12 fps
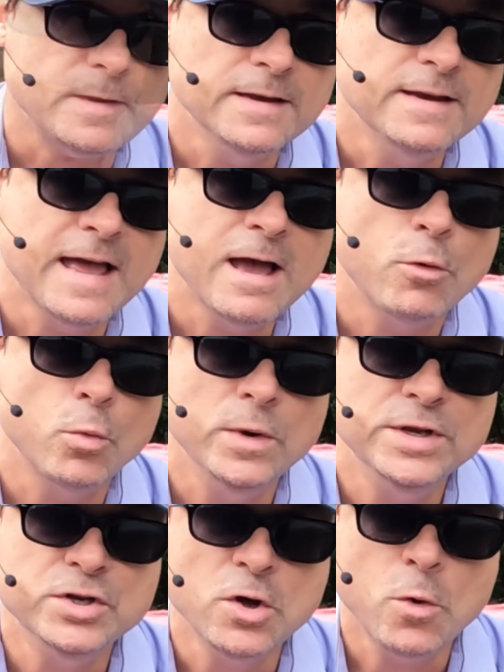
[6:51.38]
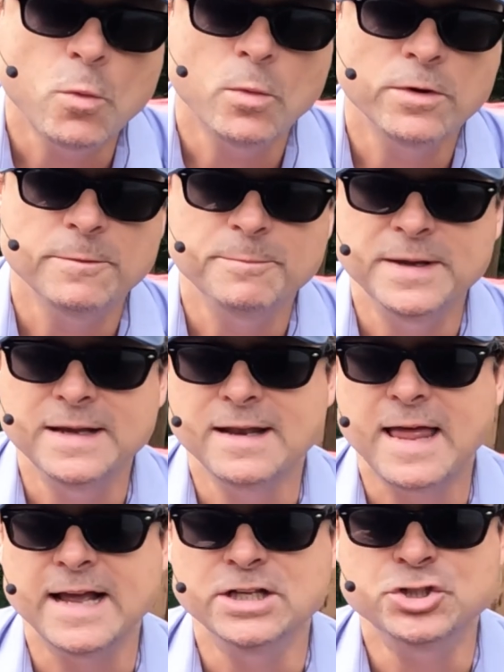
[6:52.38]
Now, we don't want to be
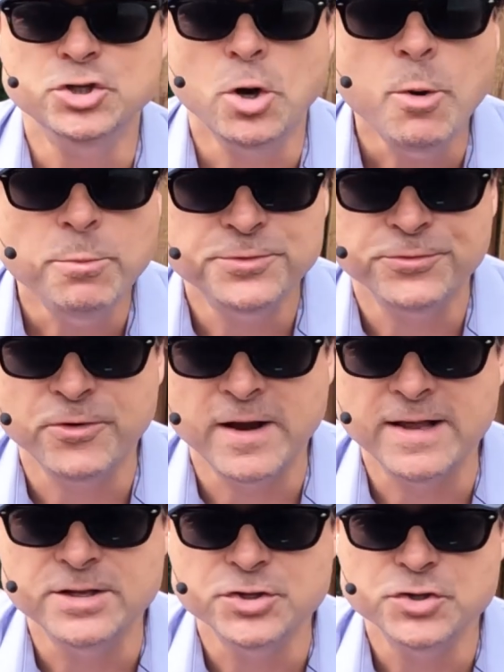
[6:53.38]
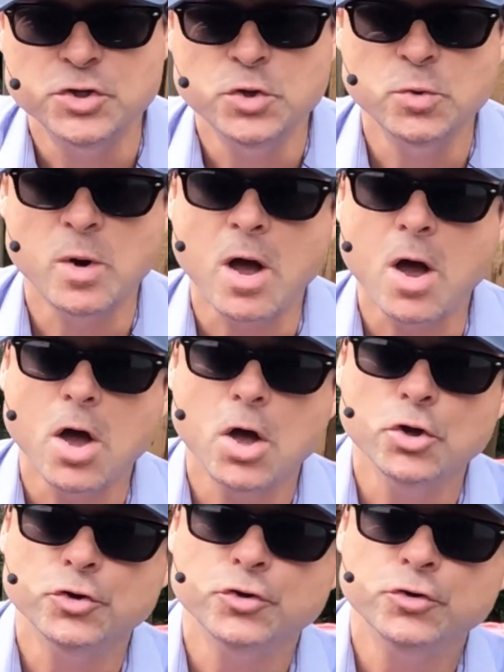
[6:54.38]
like Job's friends who
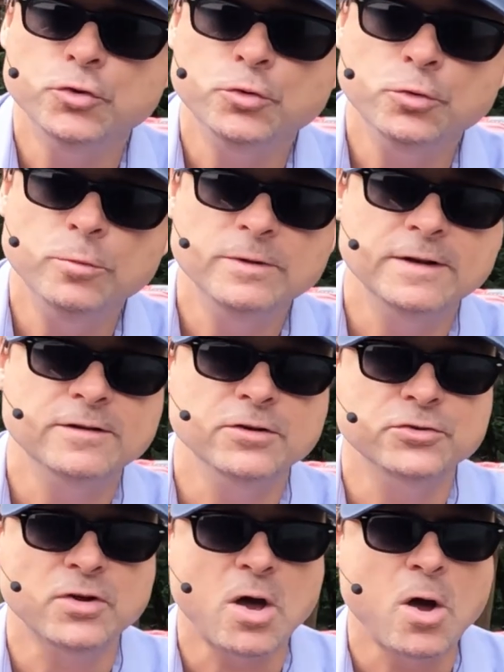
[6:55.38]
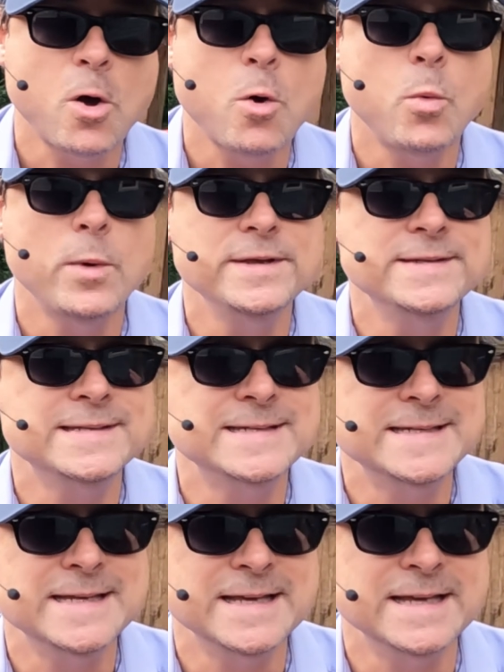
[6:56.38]
assume that there's always
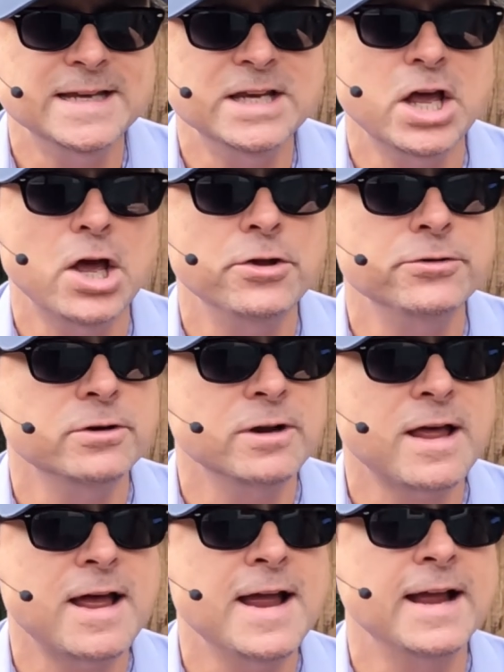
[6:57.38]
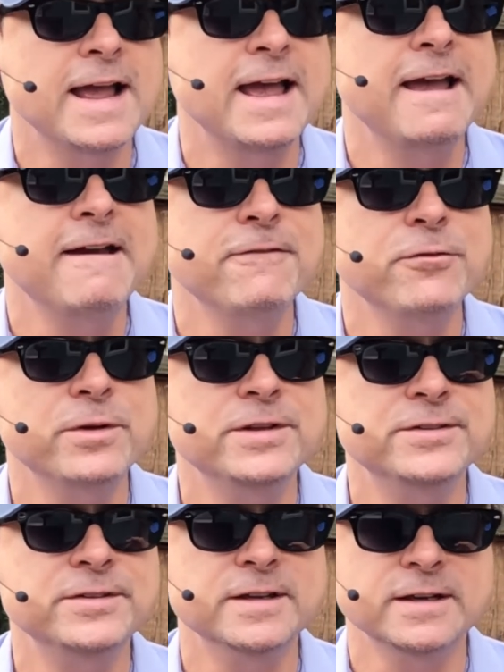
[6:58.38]
sin underlying every
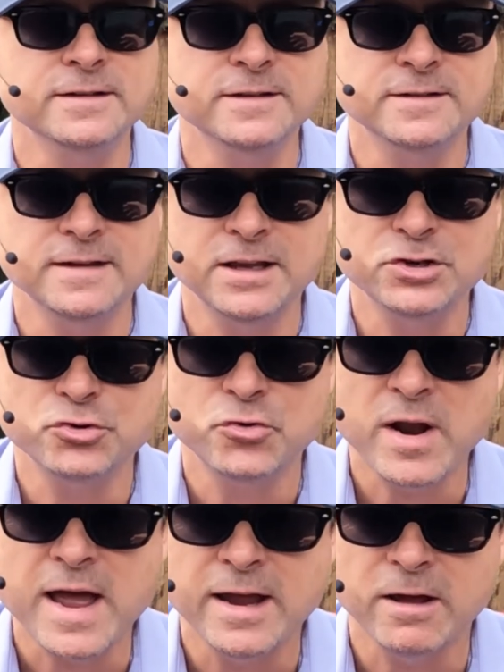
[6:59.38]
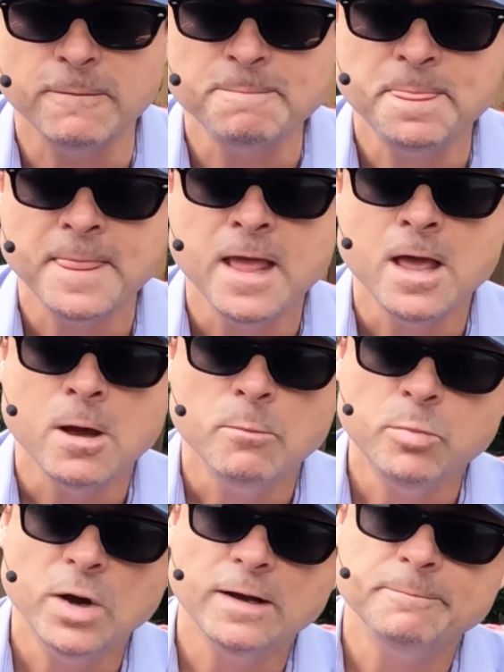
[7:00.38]
sickness and trial,
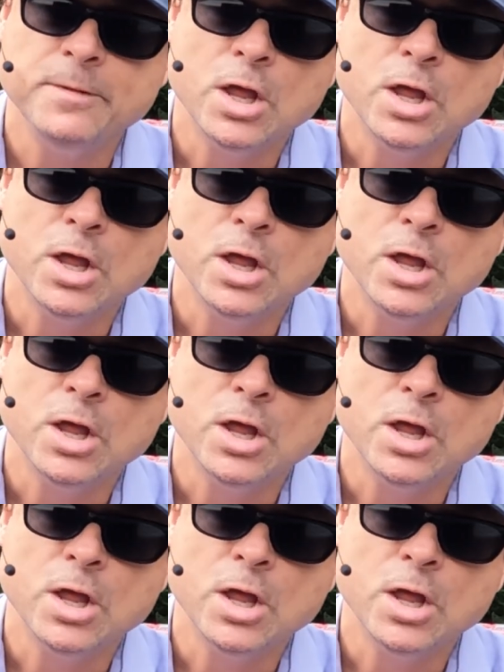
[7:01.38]
but